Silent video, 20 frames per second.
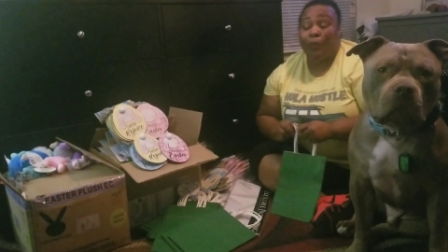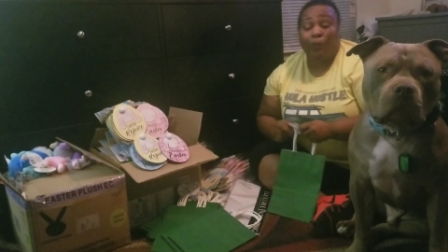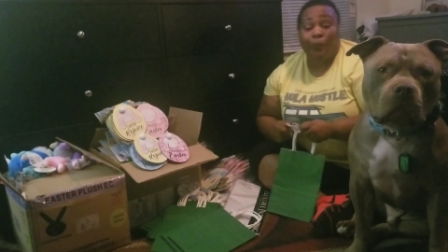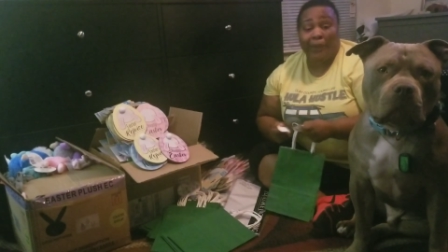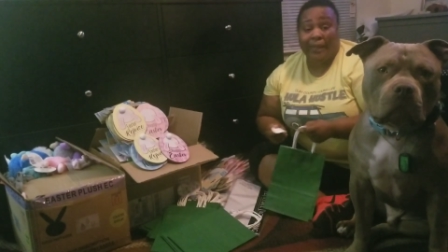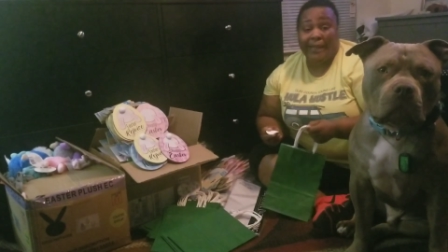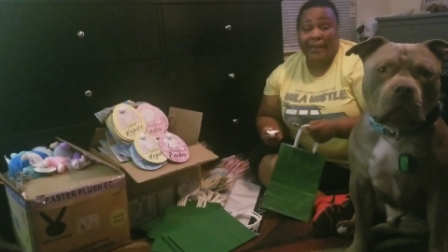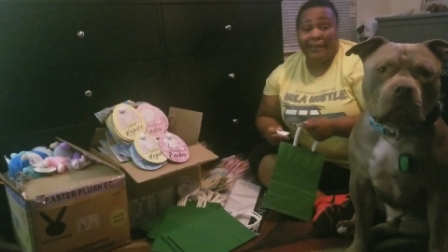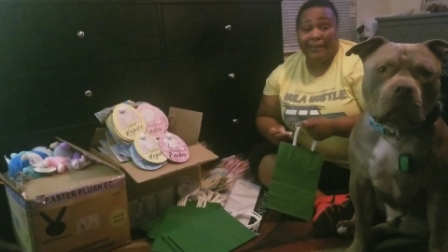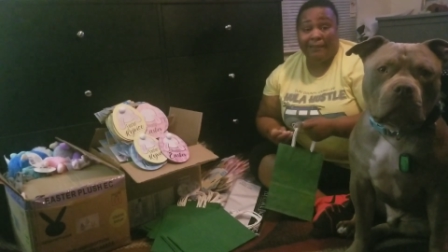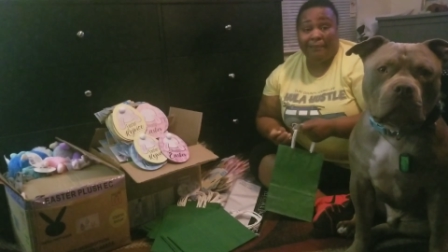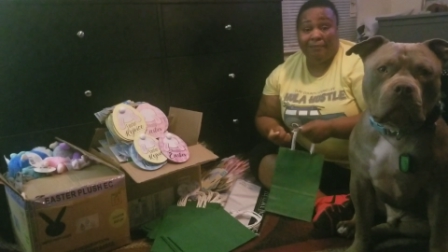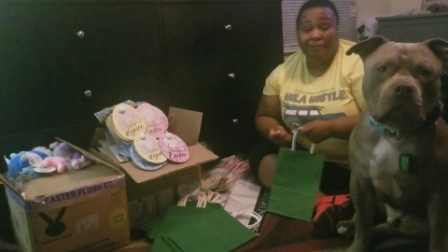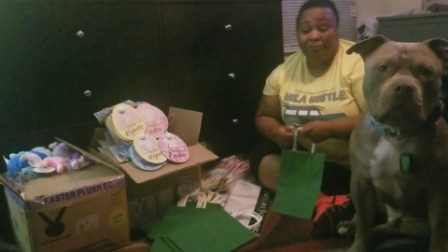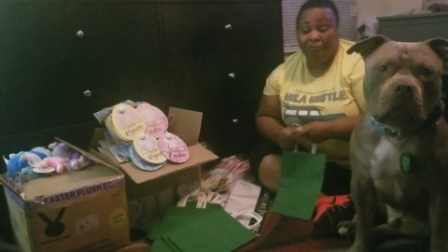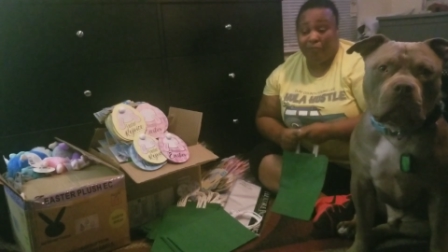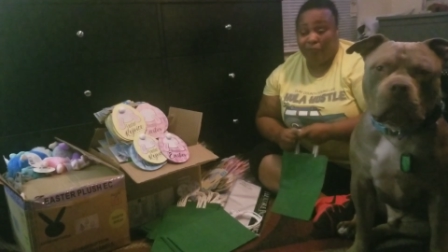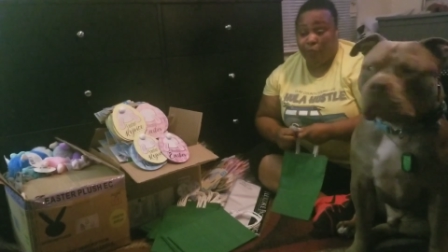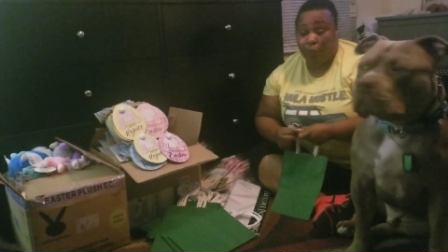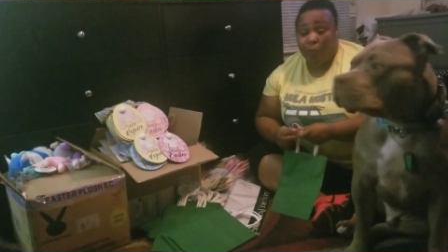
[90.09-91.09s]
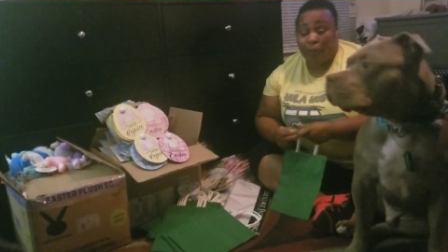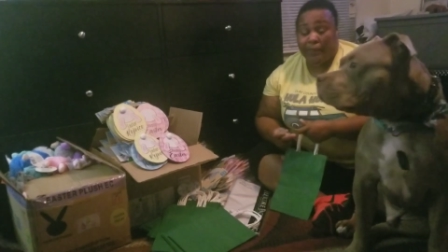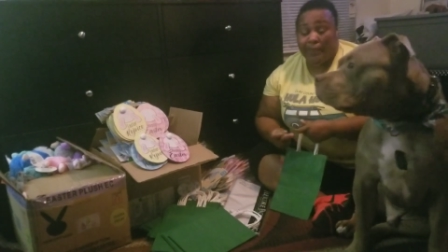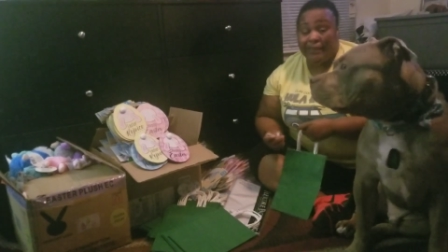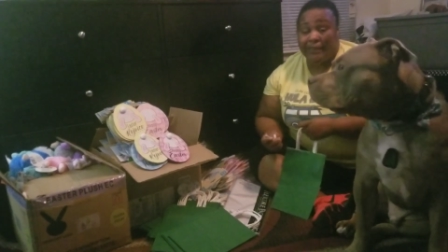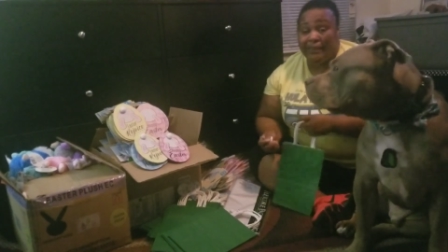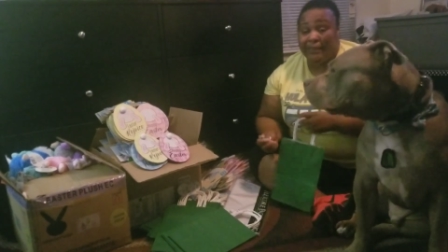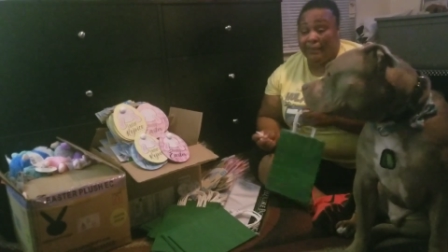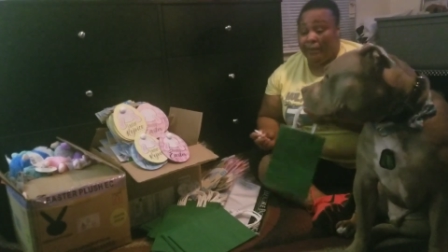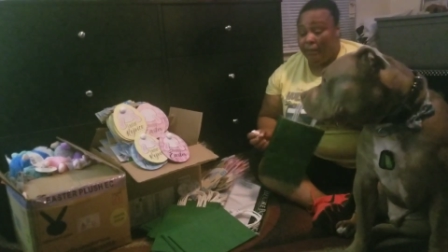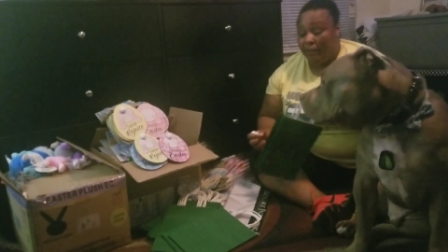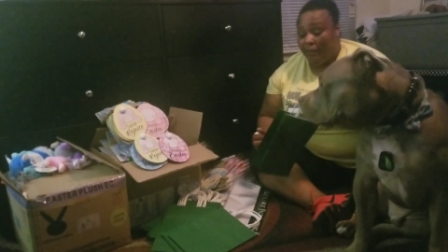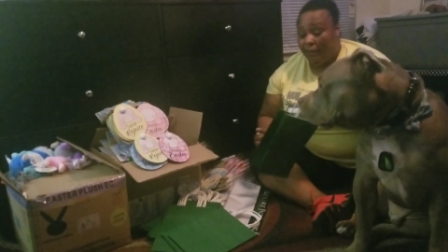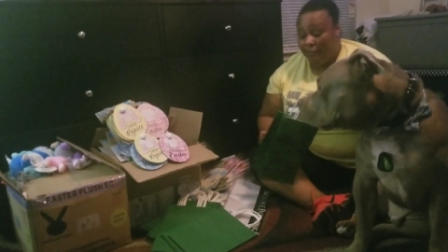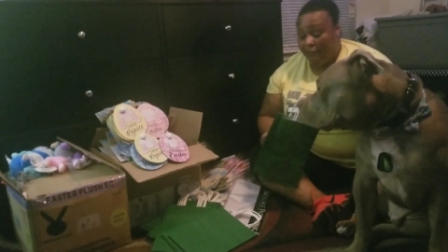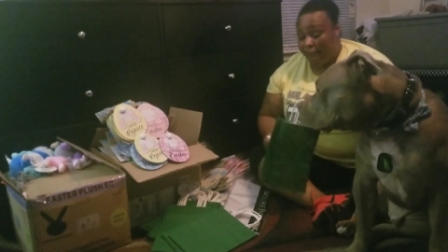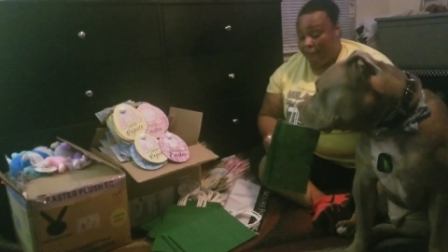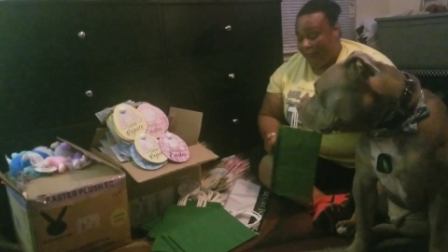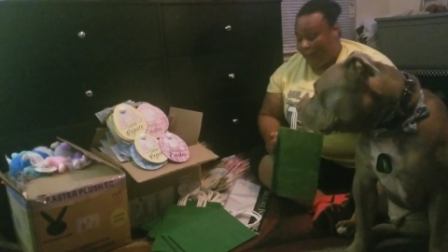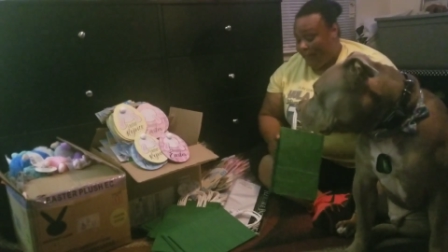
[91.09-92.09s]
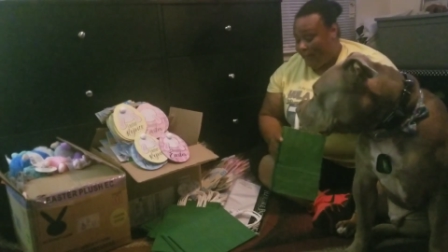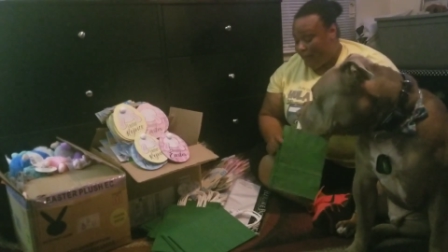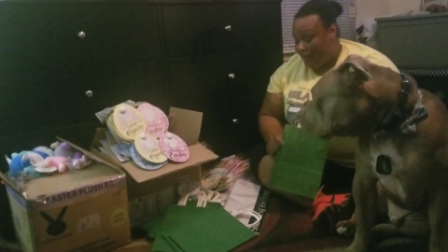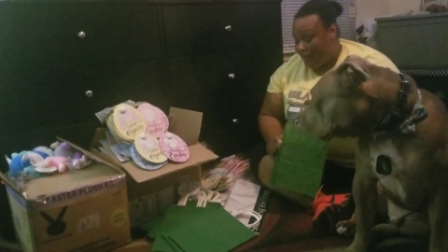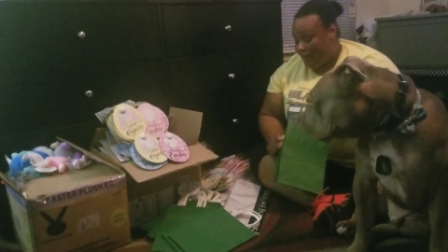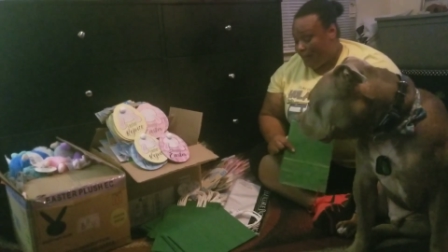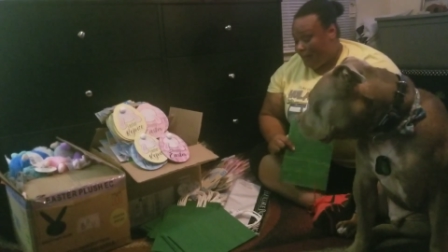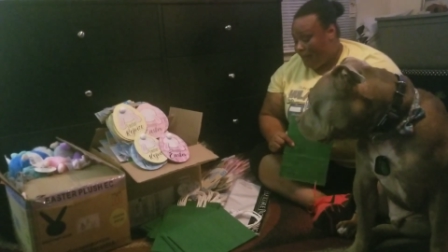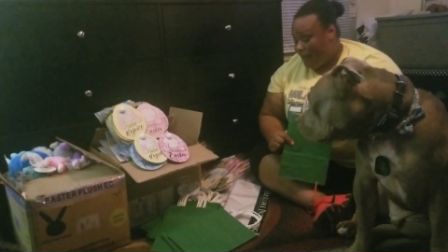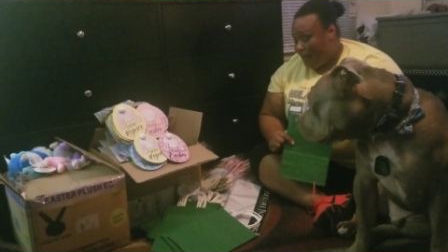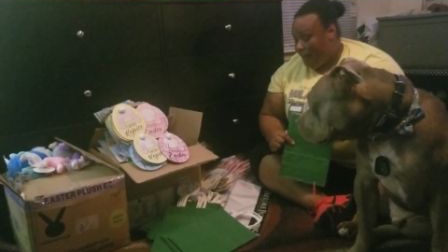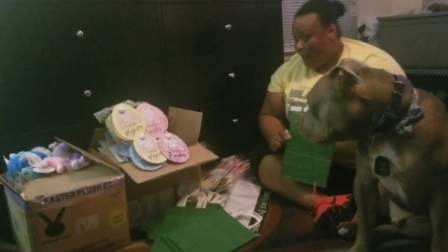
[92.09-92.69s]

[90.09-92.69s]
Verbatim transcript: ready for the event.